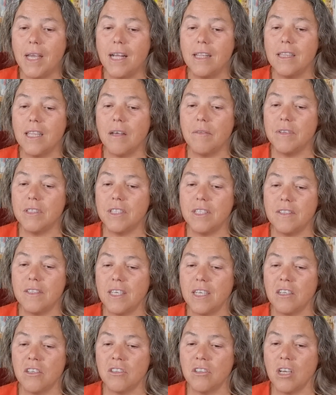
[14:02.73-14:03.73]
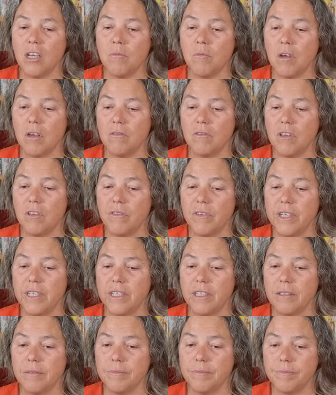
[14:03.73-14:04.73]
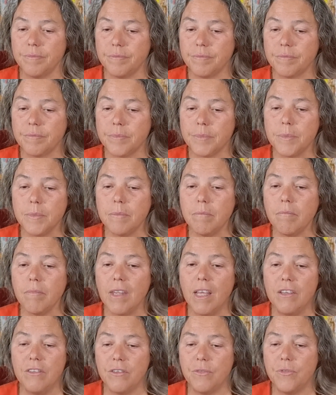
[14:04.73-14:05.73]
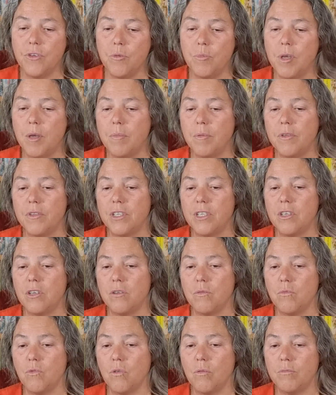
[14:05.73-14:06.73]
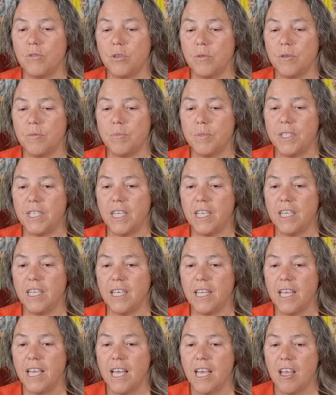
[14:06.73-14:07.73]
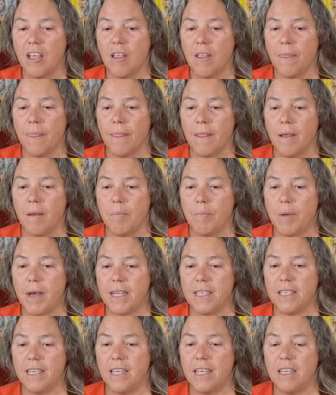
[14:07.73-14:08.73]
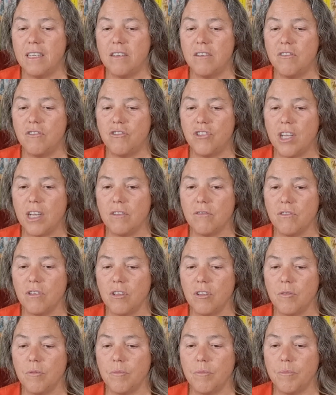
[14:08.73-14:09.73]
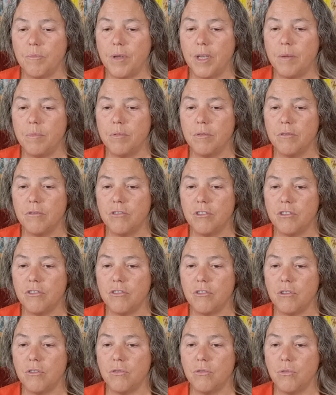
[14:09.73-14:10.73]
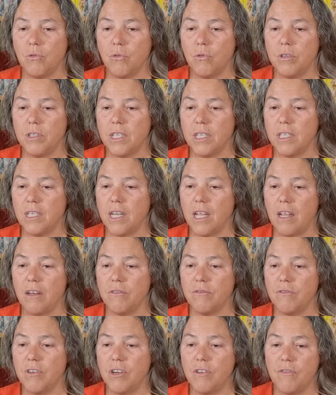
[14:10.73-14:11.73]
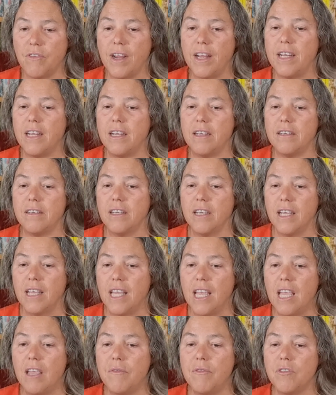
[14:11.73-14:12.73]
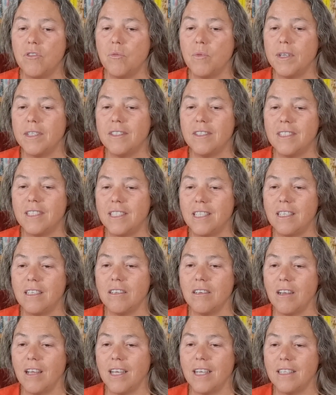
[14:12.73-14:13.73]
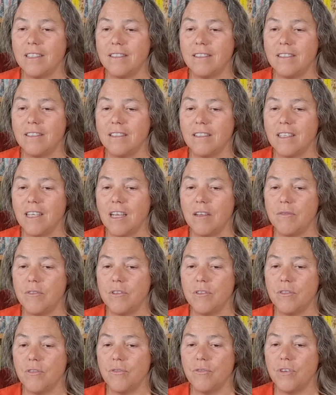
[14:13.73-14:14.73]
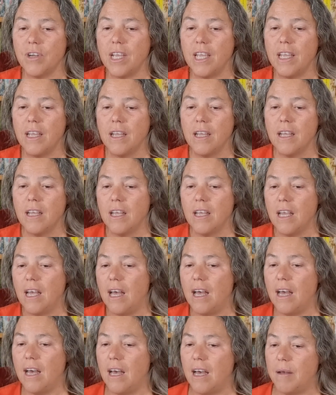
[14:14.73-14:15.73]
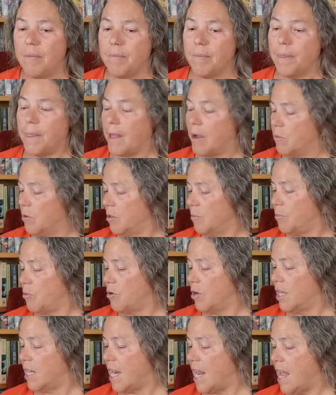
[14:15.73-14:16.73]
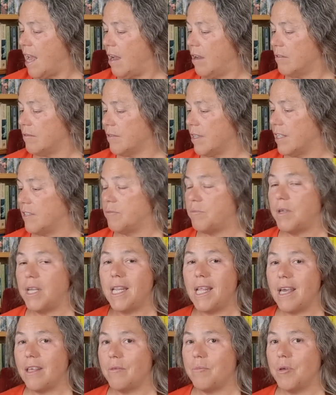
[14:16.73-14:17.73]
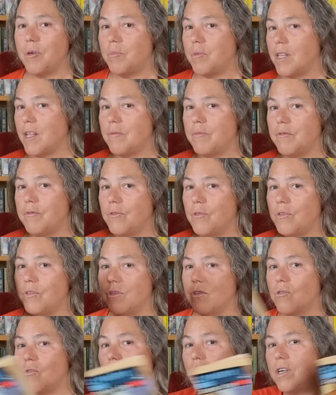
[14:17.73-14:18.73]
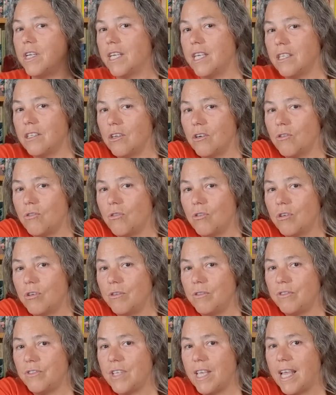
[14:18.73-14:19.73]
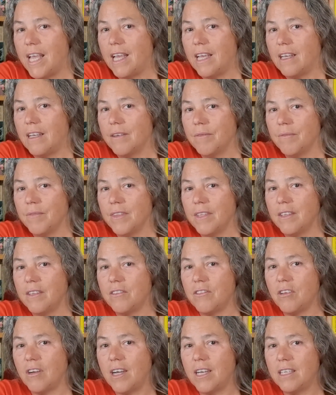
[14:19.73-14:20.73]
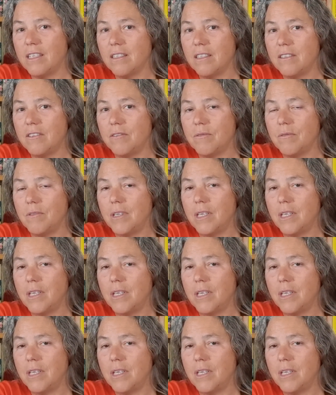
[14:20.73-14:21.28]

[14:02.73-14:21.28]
I'll love it the second time I reread it. There's a few people that didn't warm to it particularly, but in general, people just adored it and reread it. Even the ones that didn't like it still gave it a 3. I will point out, as many other people have before, that calling it a cuckoo's egg, the title is